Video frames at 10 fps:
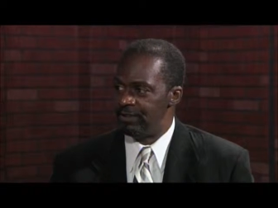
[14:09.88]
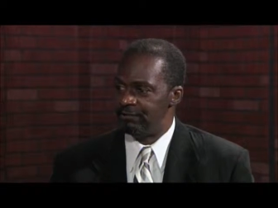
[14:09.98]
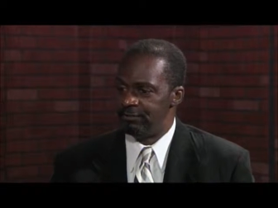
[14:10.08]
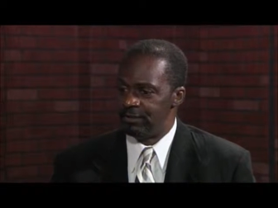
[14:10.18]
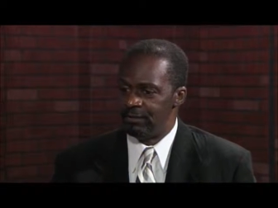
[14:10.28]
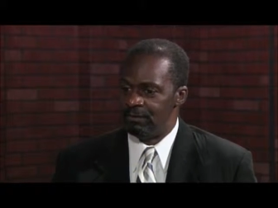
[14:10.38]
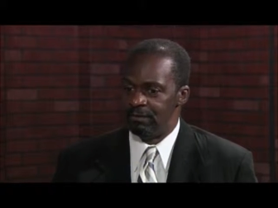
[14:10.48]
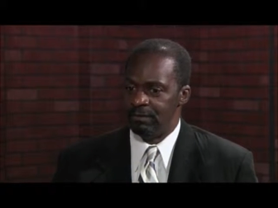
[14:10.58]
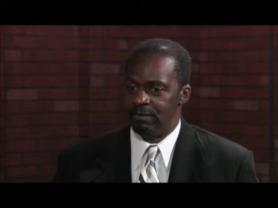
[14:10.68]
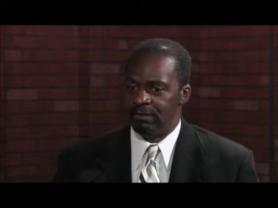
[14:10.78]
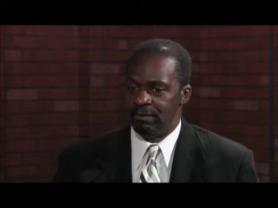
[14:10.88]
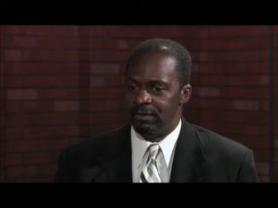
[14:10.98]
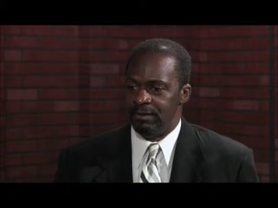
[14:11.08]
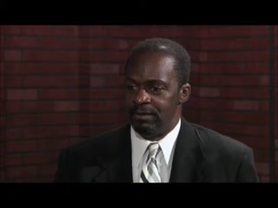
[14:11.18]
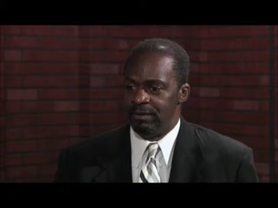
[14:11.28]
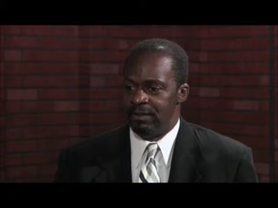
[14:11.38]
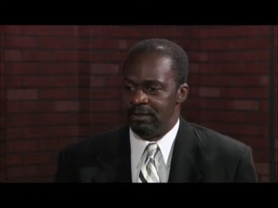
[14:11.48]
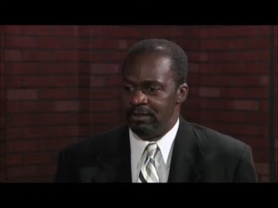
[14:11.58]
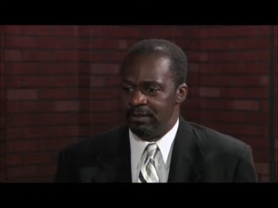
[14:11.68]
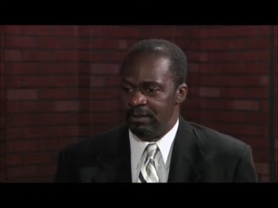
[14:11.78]
So
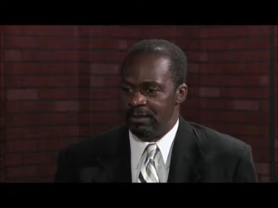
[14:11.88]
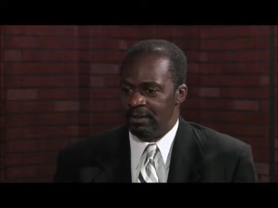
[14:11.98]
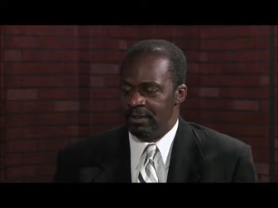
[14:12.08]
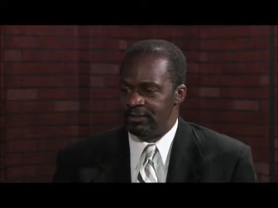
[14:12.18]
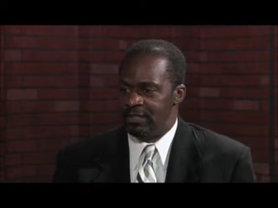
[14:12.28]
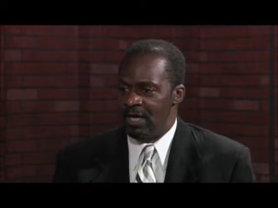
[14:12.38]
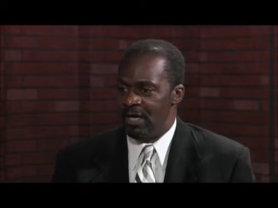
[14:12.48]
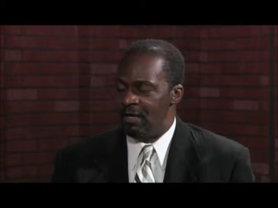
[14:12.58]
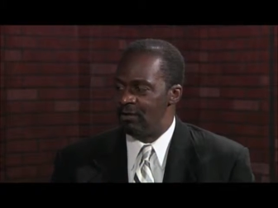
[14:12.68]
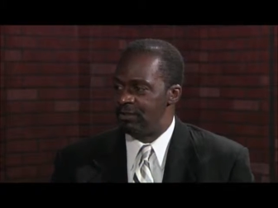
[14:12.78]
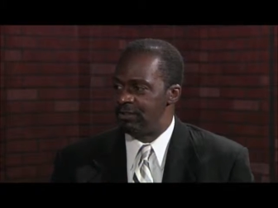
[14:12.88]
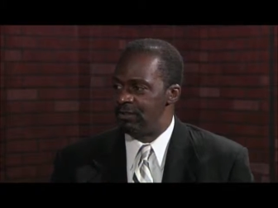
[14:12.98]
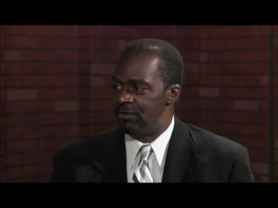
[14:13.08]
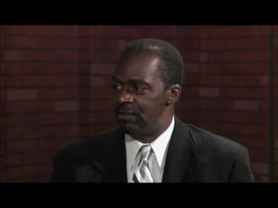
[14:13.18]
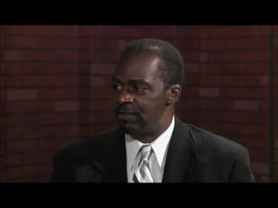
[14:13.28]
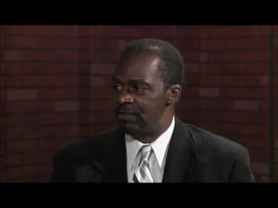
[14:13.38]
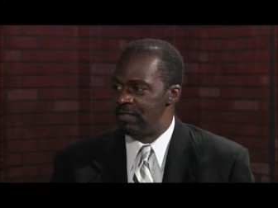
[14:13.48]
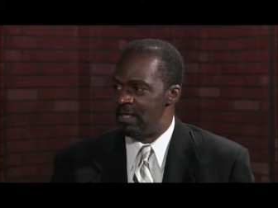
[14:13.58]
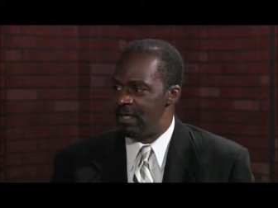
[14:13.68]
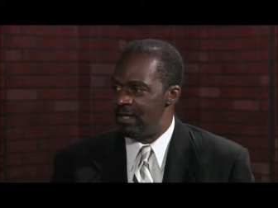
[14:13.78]
a child, as curious as they are,